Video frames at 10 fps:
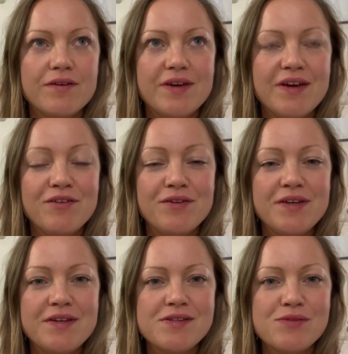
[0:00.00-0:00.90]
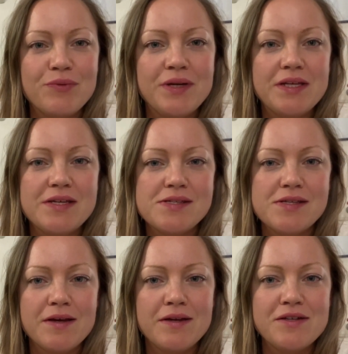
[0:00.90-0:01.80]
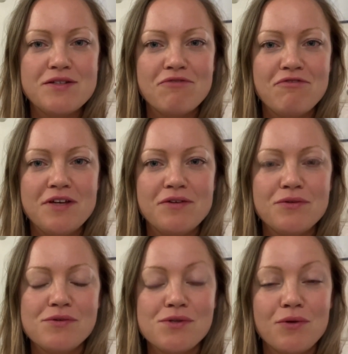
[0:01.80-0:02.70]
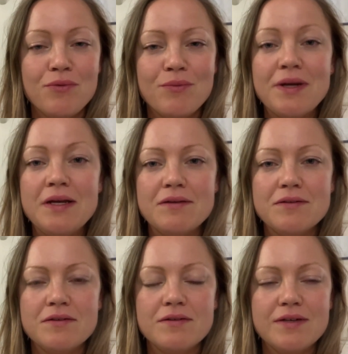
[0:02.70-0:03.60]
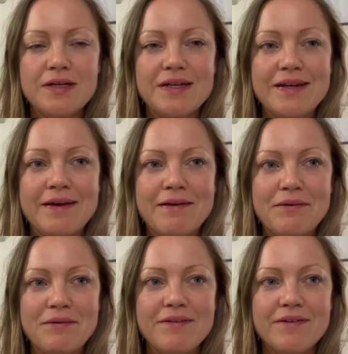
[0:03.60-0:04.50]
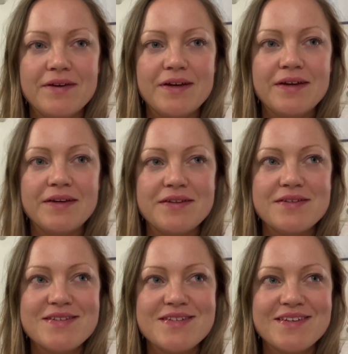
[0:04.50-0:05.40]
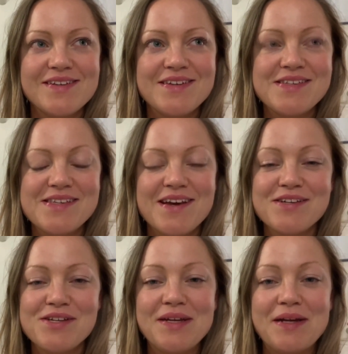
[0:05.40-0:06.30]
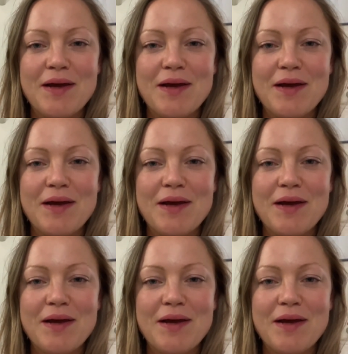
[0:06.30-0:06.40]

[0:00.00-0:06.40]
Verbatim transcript: Everything's really starting to feel so real now, and it's actually going to